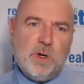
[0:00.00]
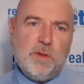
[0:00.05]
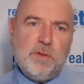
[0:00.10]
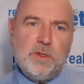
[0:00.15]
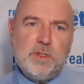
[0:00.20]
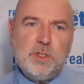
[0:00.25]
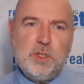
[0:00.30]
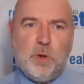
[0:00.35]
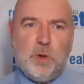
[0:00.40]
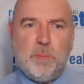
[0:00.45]
of
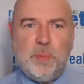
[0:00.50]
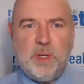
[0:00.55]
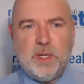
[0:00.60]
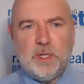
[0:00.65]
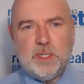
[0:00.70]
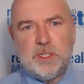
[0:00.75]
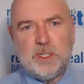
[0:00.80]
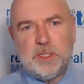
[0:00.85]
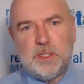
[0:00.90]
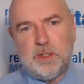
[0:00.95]
the
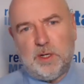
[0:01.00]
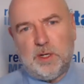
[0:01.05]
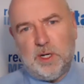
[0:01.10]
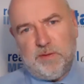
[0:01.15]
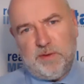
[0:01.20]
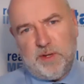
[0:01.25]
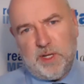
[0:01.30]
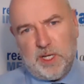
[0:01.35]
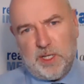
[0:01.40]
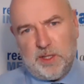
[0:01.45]
topics,
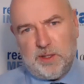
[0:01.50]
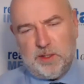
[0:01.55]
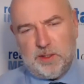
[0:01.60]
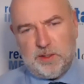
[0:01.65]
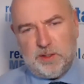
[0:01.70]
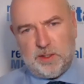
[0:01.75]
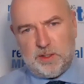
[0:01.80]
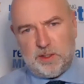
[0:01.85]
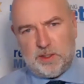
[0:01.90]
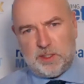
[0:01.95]
Olivier,
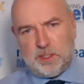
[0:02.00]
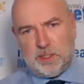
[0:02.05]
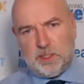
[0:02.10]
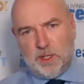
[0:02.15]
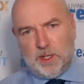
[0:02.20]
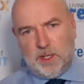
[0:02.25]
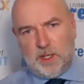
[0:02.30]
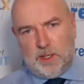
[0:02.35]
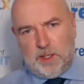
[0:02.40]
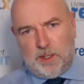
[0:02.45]
that's
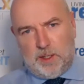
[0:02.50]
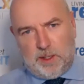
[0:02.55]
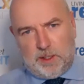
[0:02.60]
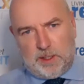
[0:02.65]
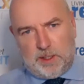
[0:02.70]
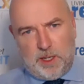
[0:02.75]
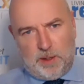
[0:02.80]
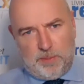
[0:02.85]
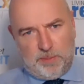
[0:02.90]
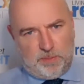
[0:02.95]

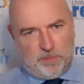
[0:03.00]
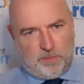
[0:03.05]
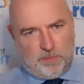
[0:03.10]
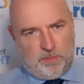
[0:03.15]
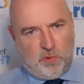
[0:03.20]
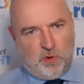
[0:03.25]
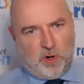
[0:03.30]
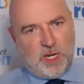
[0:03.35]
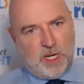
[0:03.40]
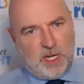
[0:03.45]
come
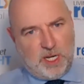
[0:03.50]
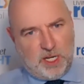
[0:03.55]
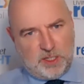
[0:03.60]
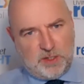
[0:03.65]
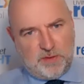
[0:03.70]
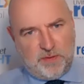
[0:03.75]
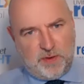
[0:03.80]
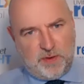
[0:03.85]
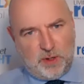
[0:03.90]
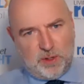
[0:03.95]
greatly
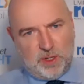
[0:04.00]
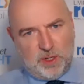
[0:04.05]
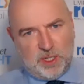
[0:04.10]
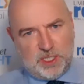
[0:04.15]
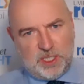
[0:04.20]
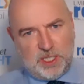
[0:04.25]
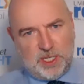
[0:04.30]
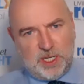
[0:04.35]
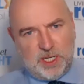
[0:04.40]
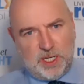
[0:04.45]
into
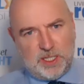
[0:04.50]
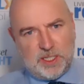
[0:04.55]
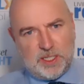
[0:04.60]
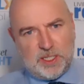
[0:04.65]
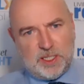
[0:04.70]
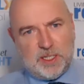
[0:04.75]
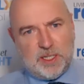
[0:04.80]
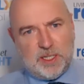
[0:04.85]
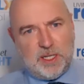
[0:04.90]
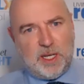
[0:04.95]
focus
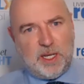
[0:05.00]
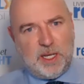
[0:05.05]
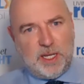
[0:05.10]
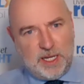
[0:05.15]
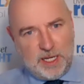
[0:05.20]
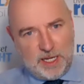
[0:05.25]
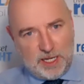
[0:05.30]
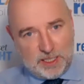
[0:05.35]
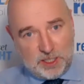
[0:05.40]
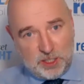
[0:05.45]
is
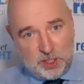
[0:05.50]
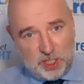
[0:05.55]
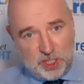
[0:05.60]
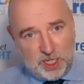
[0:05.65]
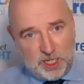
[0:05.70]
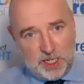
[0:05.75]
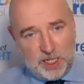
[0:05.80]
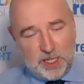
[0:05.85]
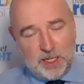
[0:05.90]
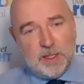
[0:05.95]

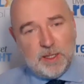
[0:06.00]
ESG.